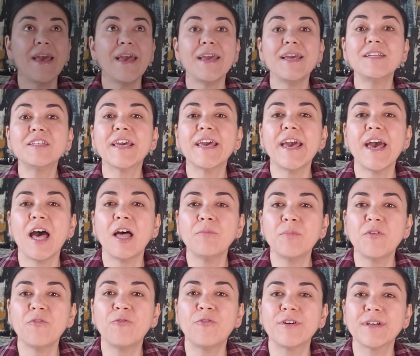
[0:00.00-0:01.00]
It can
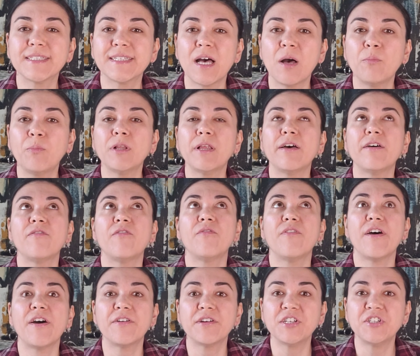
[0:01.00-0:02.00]
be, for example, a
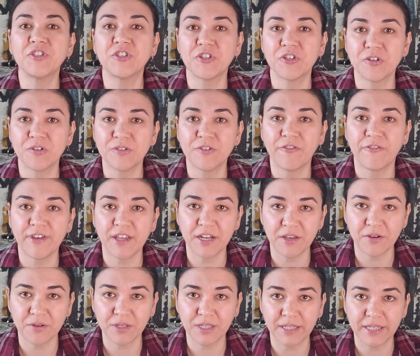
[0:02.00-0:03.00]
very short
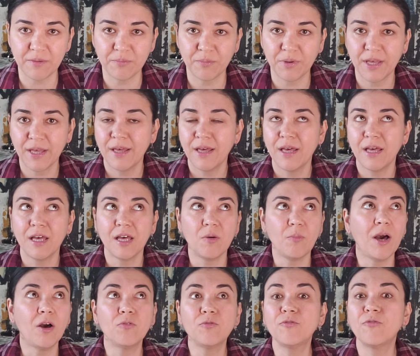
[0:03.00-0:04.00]
video clip,
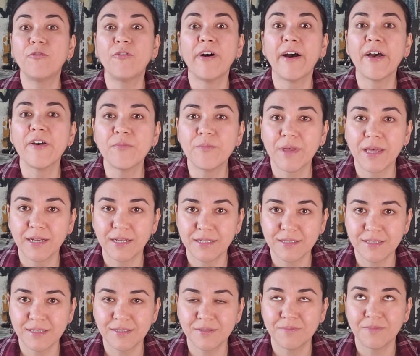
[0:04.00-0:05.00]
about five
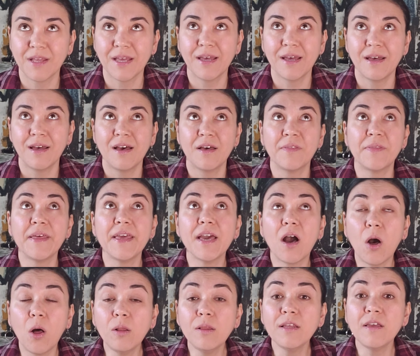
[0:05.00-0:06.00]
minutes. The
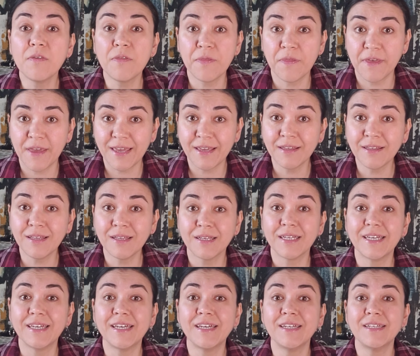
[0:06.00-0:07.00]
only thing
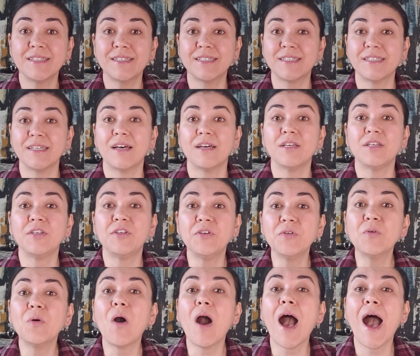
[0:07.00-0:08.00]
is
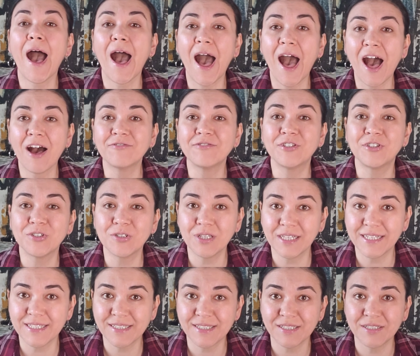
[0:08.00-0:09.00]
you have to
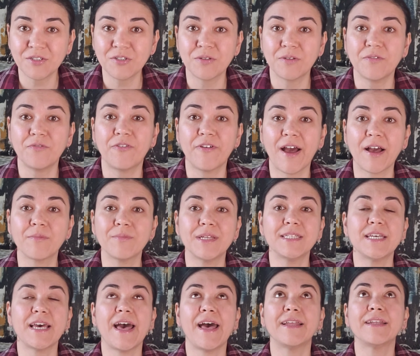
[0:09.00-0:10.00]
listen to the fragment
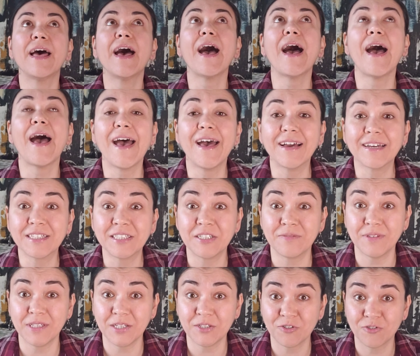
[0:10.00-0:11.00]
and
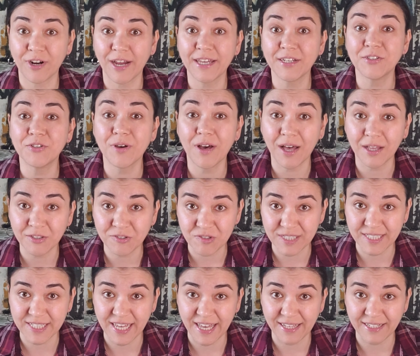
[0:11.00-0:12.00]
actively try to
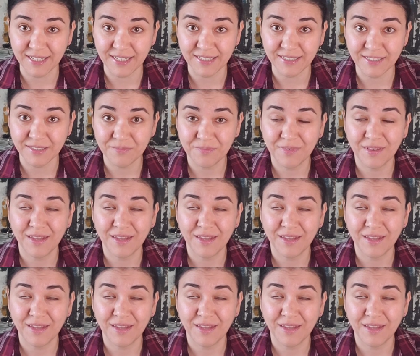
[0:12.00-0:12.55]
understand it.